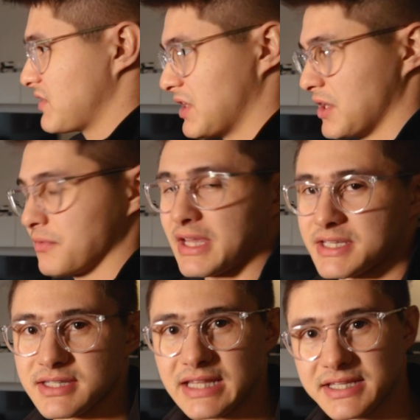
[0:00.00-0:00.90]
you know,
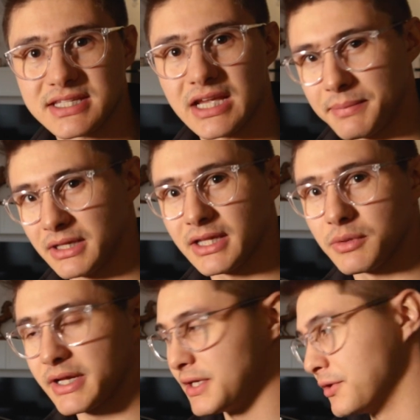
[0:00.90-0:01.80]
that's typically
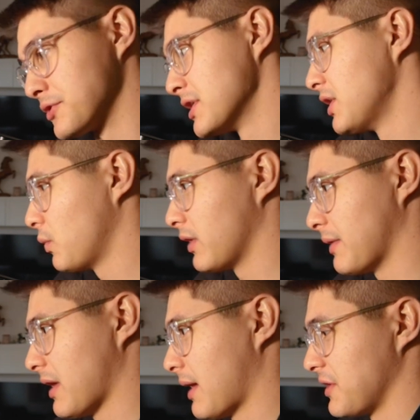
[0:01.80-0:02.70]
what I use.
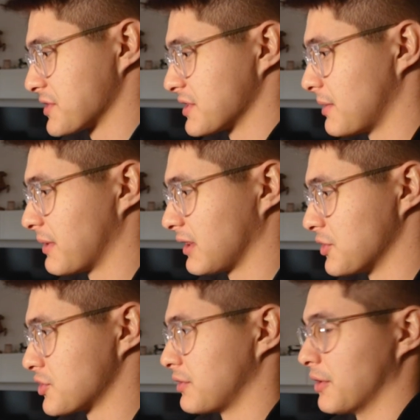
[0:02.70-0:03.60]
I'm also typically
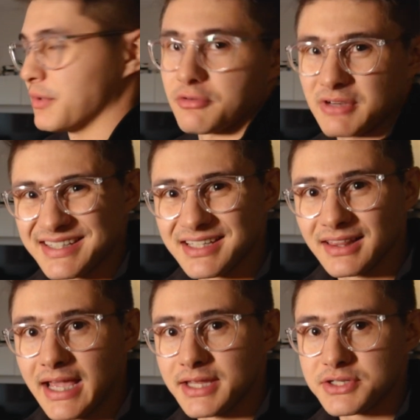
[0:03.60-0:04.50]
shooting with a rented
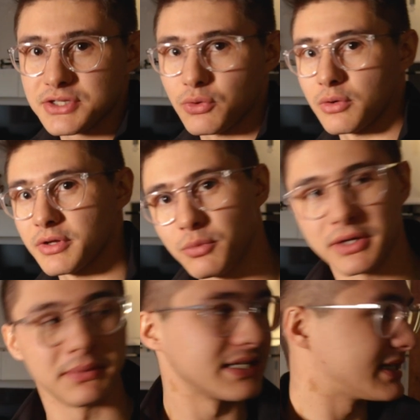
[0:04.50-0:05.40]
lens or with
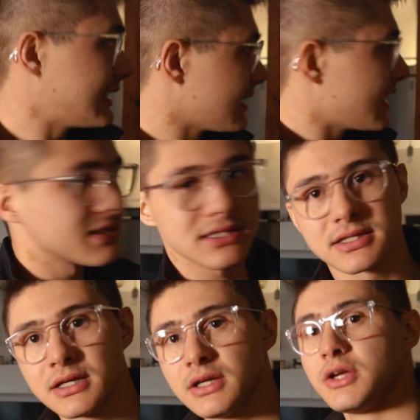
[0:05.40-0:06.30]
one of my Zine
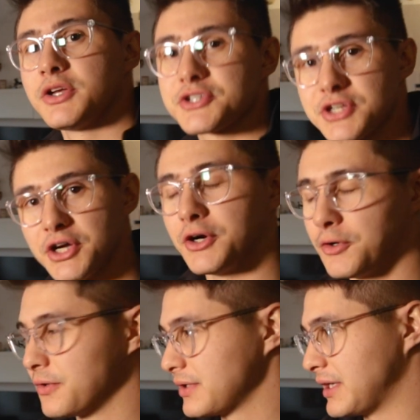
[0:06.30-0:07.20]
lenses.
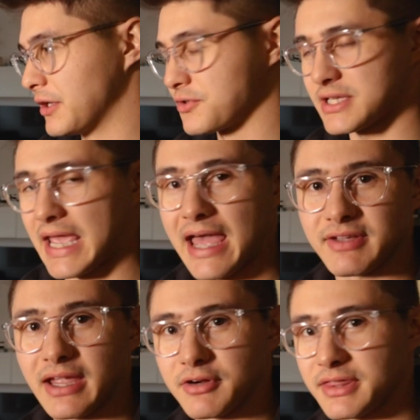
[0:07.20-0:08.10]
So, you know, just
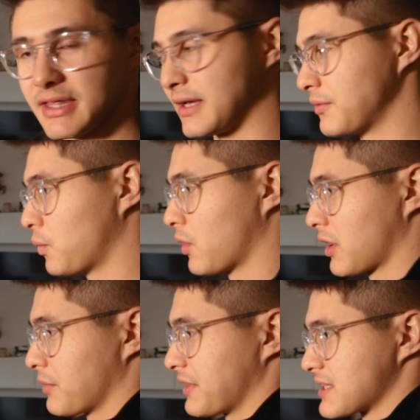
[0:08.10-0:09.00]
having everything
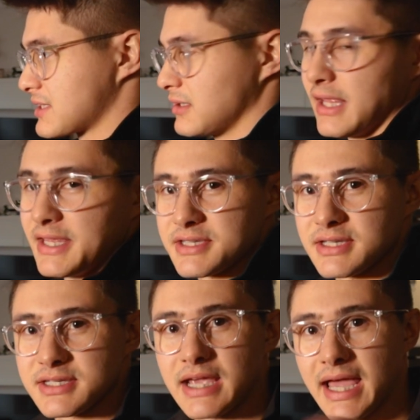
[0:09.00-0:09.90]
work with the still
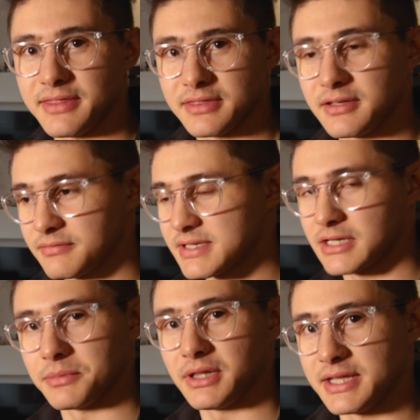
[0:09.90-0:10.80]
lenses and the
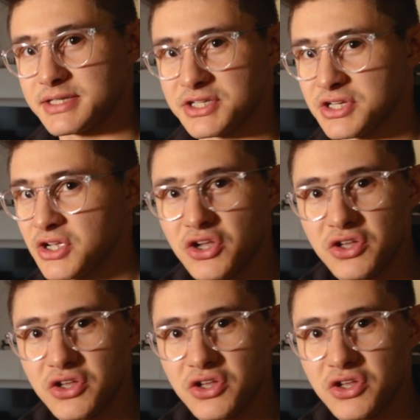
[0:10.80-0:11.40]
cinema lenses